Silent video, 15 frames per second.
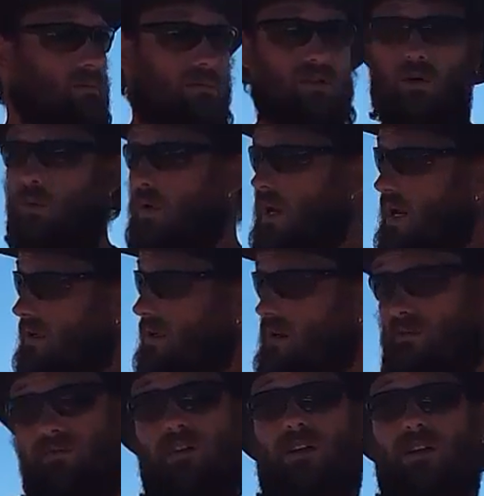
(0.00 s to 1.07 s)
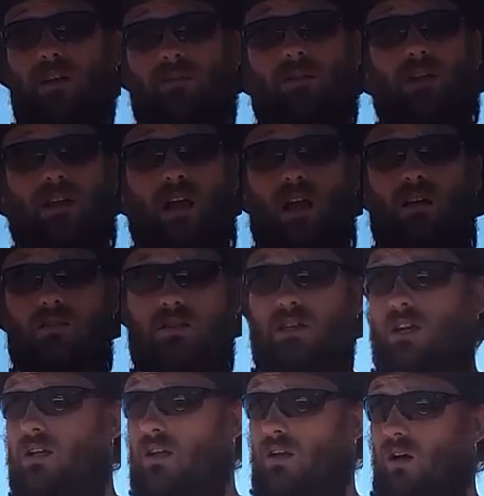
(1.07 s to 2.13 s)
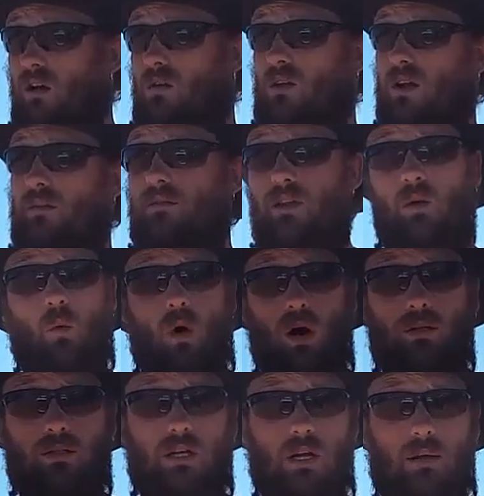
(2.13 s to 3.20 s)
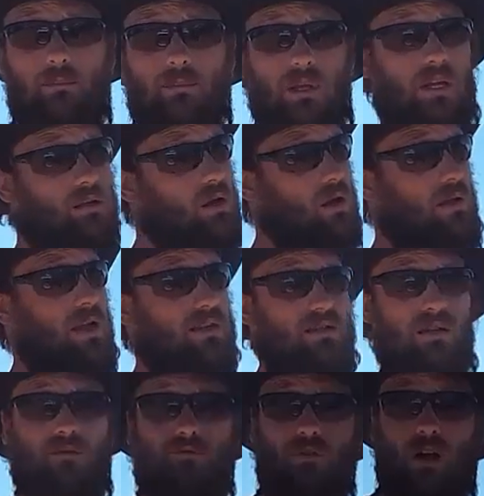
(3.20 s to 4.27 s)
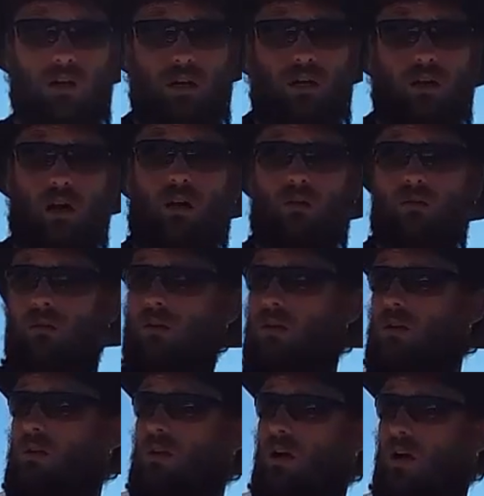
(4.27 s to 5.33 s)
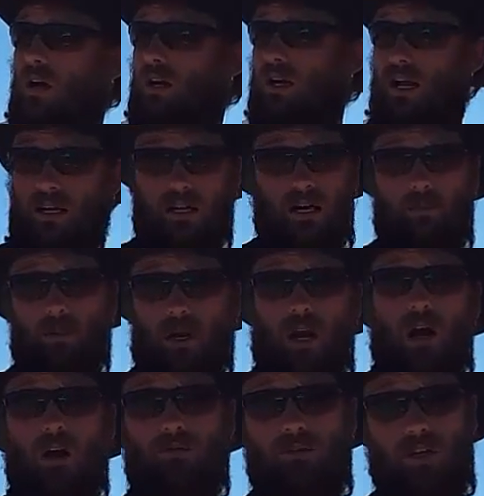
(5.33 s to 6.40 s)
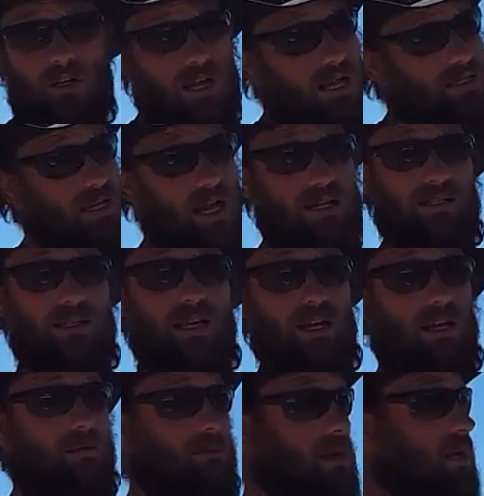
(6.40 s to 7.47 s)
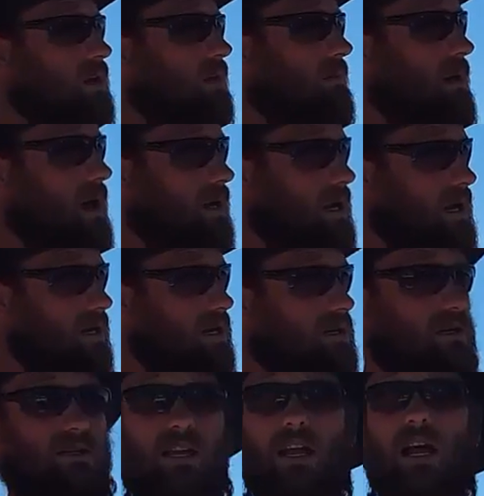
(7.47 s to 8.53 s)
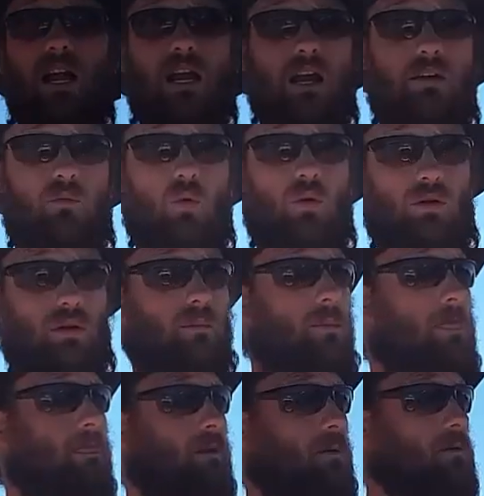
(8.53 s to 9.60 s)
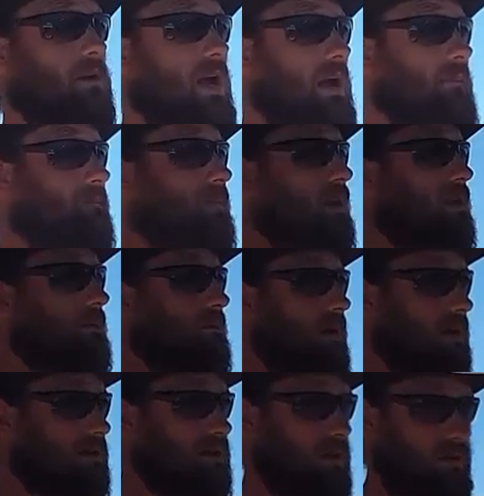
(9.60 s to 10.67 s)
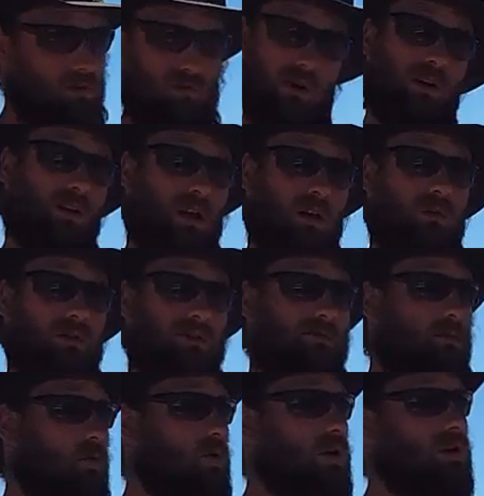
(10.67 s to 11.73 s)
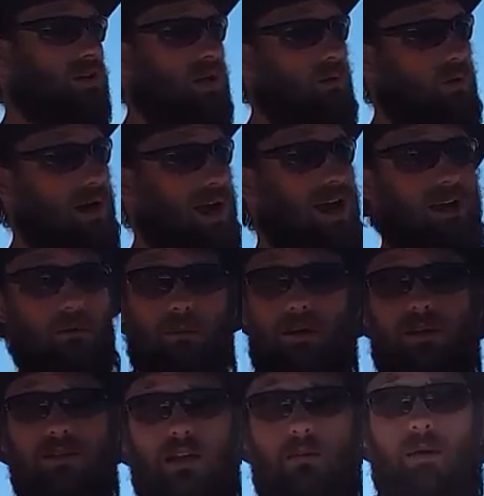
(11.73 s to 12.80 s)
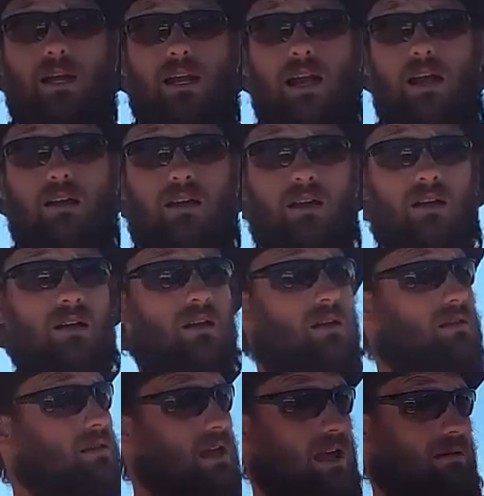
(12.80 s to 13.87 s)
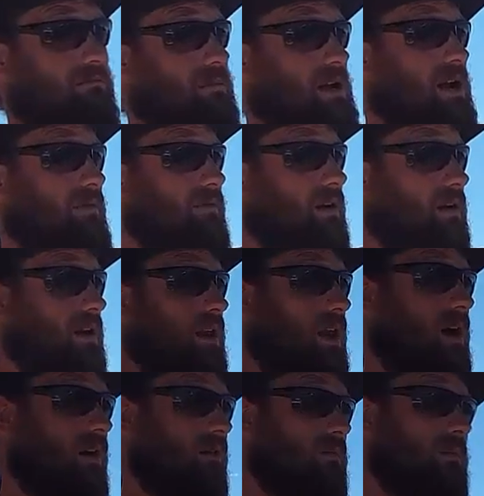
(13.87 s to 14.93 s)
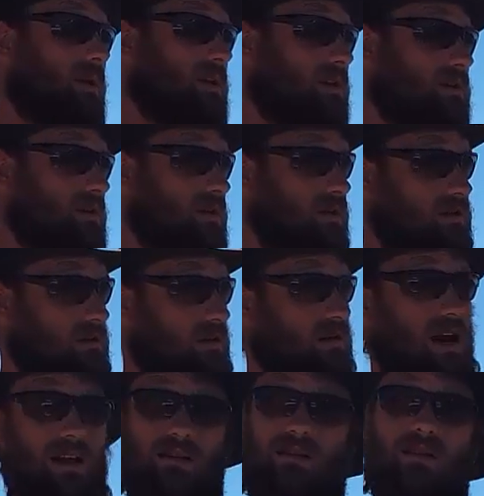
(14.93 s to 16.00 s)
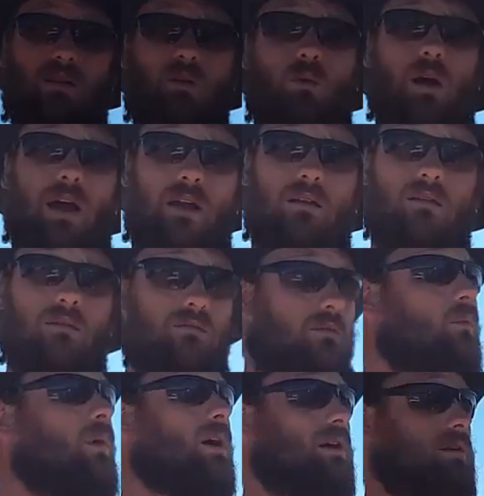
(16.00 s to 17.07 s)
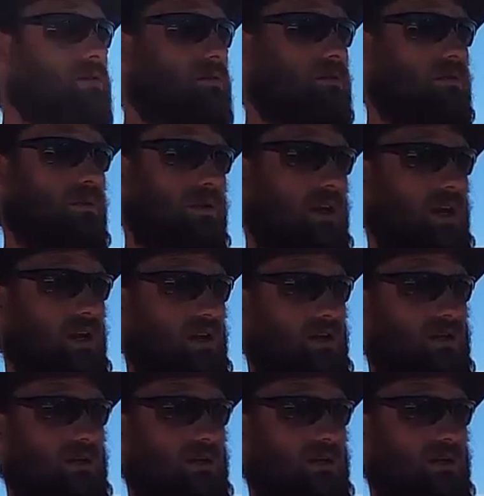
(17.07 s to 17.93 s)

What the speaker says: So we got done feeding everything else, getting the garden, everything watered up, getting all that stuff ready to go. Got a cup of coffee, glass of iced tea in me, come back out here because they got to have water, okay? But they were real low this morning. They were out by the time I got out here. They haven't been out very long because the ground's still wet from where they